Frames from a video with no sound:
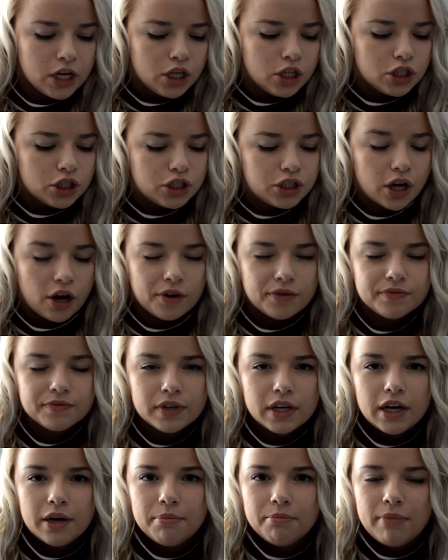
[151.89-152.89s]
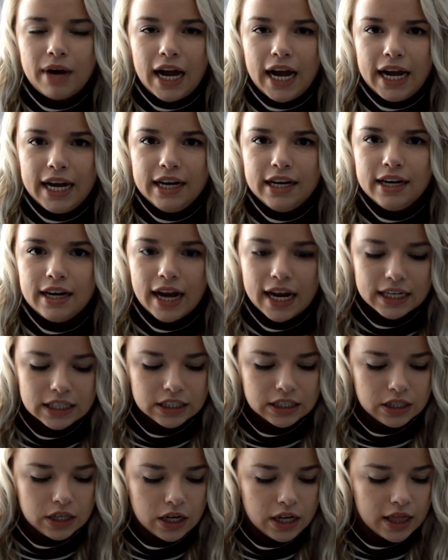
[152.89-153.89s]
So my
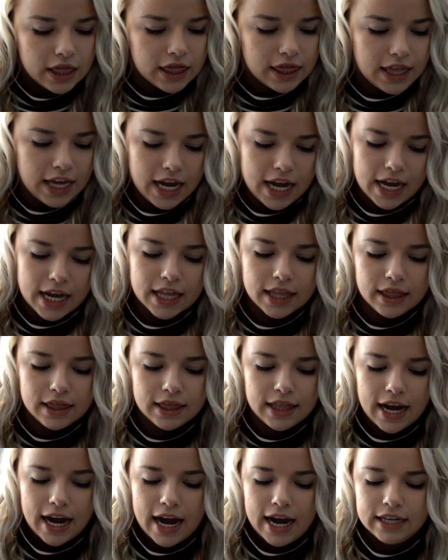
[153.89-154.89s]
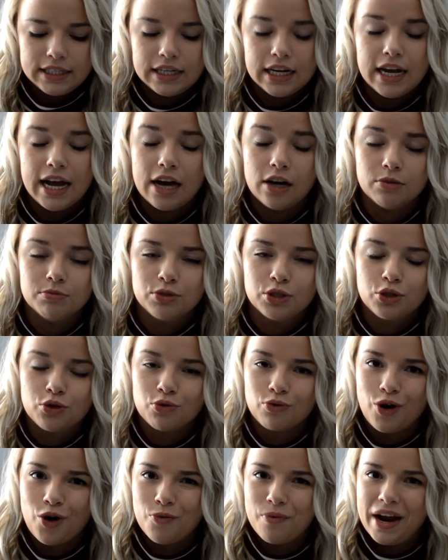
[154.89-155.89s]
next thing that helped
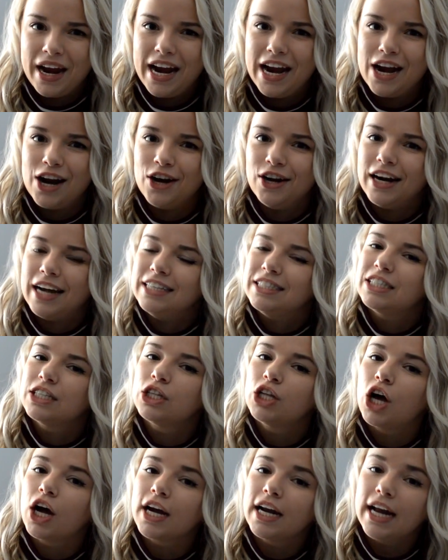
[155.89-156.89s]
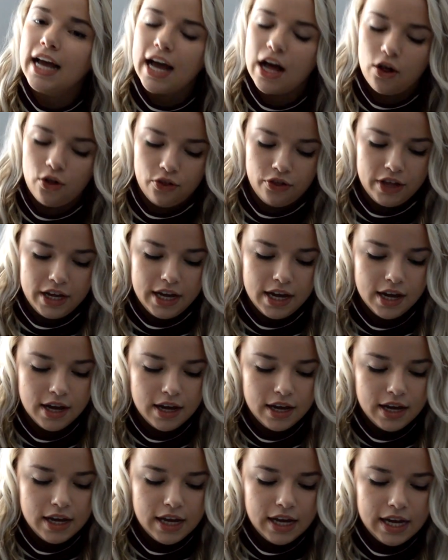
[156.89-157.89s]
grow my hair nice and long and healthy
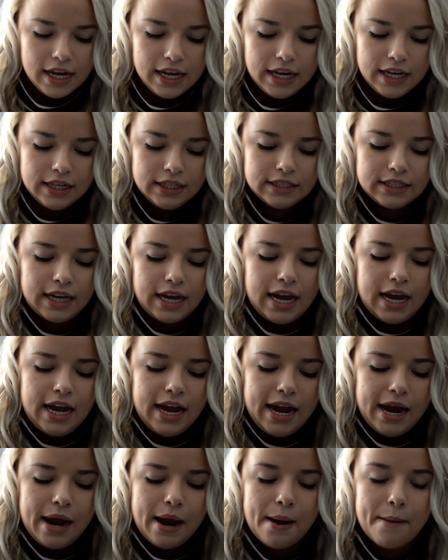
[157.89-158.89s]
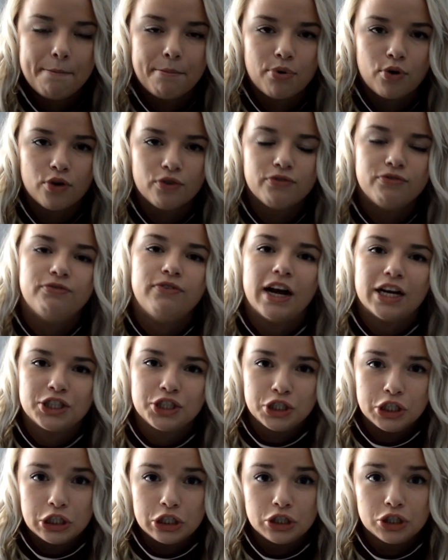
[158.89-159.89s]
is a
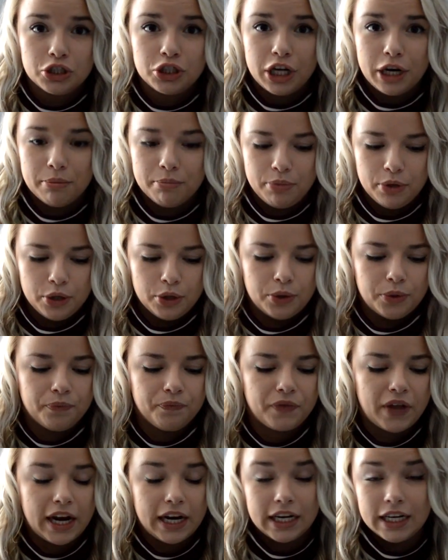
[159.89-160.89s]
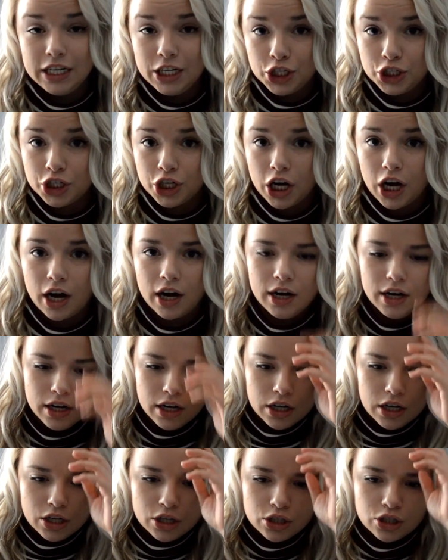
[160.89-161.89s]
professional shampoo and conditioner.
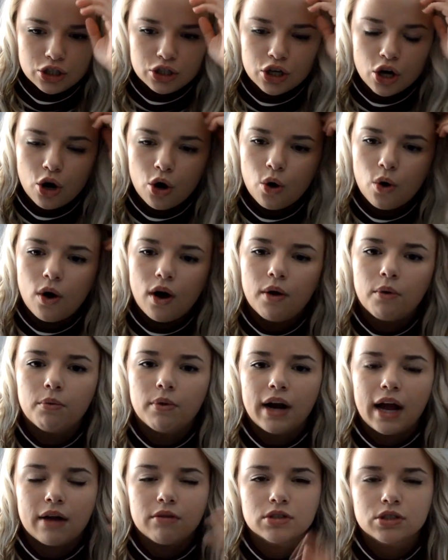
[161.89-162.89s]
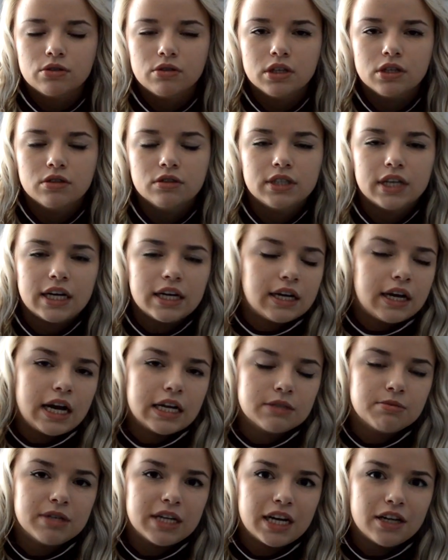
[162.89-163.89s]
So when I was going through
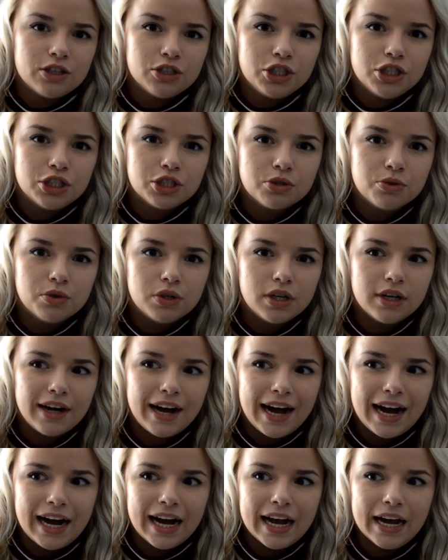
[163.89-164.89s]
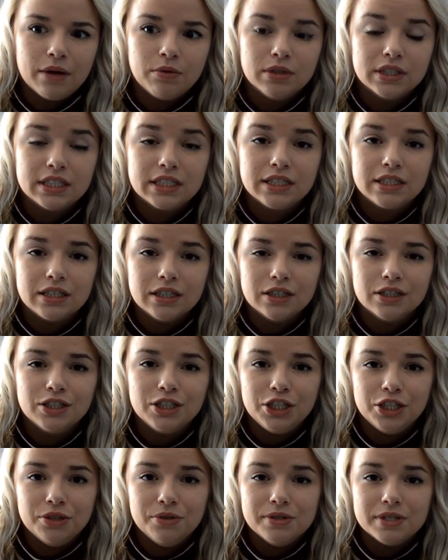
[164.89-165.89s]
cosmetology school, I was still
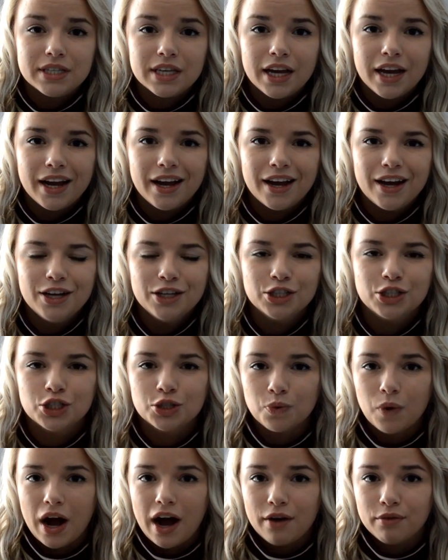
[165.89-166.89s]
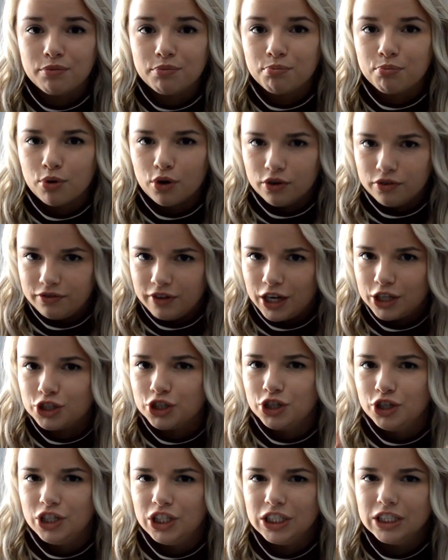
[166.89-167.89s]
using Suave
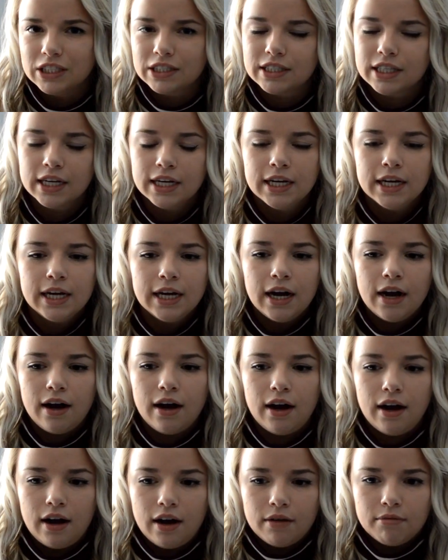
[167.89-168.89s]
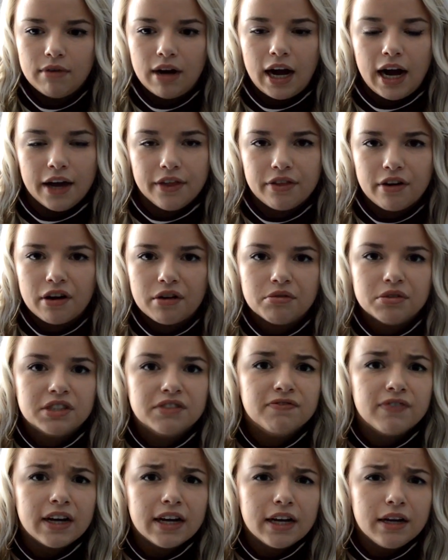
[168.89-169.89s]
Professionals. I thought it was
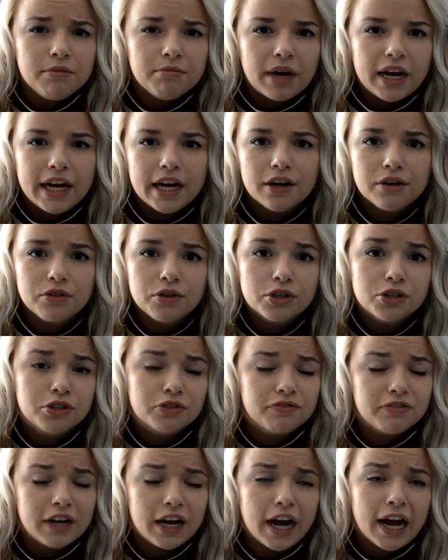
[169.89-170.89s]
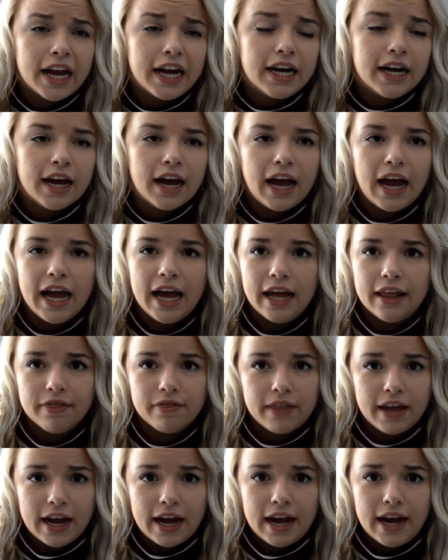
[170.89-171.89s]
fine, my hair looked fine,
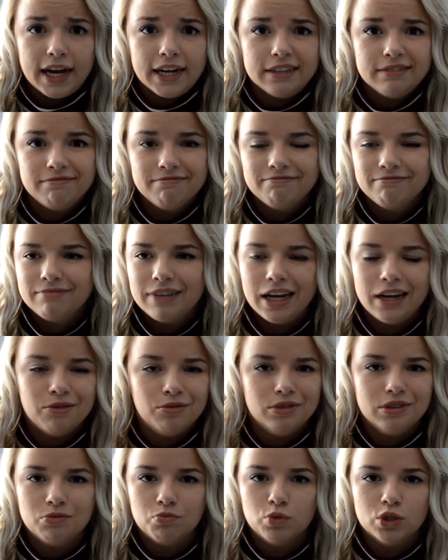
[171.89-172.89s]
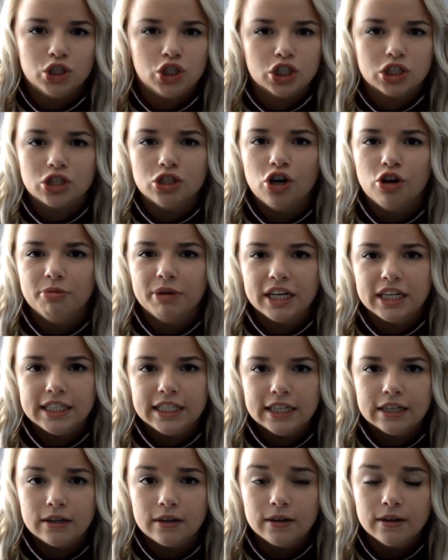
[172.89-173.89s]
and that it was just no big
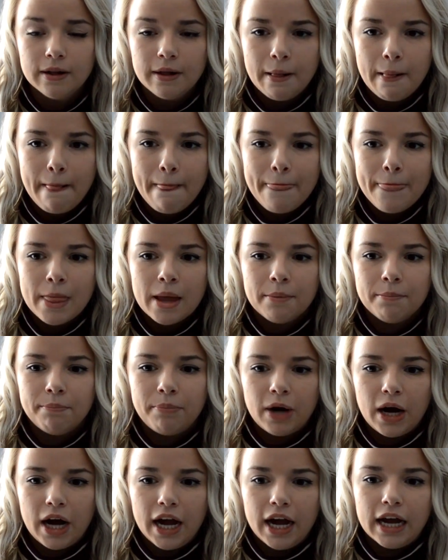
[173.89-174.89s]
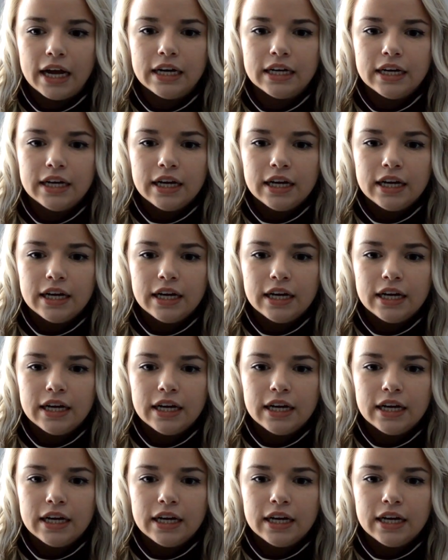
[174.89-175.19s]
deal. But